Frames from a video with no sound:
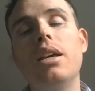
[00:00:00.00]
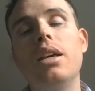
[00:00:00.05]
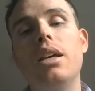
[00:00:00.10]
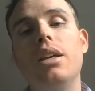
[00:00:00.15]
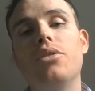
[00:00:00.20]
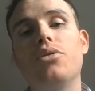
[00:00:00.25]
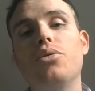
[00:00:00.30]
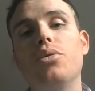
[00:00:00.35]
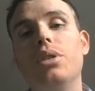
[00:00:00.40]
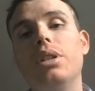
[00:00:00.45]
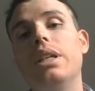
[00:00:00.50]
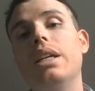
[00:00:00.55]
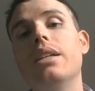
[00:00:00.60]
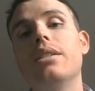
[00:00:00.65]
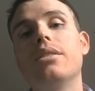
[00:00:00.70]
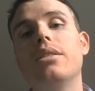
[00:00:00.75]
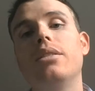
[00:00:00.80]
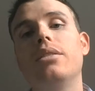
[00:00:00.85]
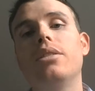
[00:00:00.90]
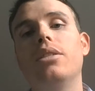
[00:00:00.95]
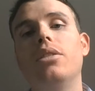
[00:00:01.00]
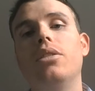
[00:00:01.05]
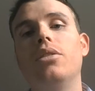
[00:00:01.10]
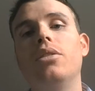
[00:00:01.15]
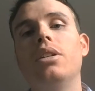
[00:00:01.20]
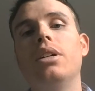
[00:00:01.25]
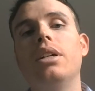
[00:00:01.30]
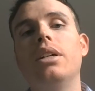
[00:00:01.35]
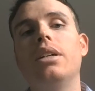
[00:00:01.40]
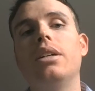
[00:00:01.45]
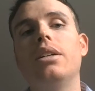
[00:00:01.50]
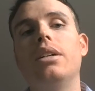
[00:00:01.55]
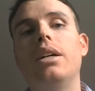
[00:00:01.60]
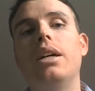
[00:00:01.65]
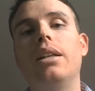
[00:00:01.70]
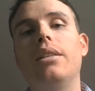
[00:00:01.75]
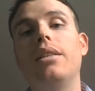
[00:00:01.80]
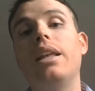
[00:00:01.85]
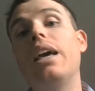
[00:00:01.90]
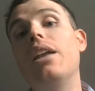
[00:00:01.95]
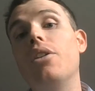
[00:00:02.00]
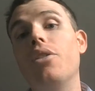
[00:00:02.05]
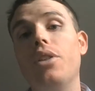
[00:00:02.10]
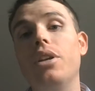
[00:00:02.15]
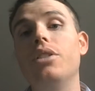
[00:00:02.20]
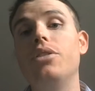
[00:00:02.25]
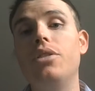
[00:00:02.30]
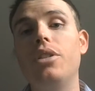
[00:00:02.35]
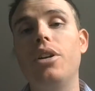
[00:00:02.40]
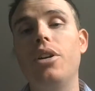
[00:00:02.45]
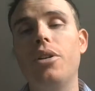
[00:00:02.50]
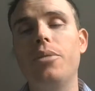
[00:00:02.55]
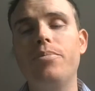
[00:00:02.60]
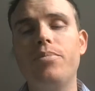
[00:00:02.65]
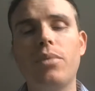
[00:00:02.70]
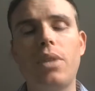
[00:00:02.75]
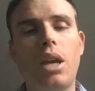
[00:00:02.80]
its release until later this year.